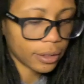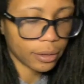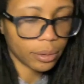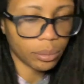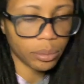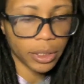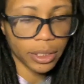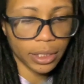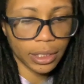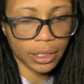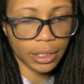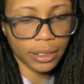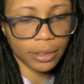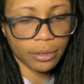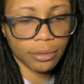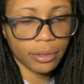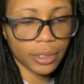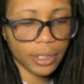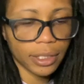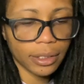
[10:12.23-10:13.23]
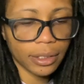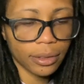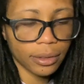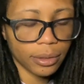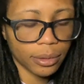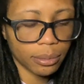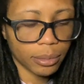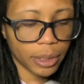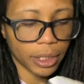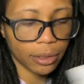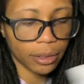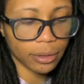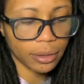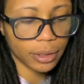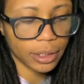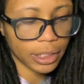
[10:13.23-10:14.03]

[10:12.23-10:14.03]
I'm about to run through my old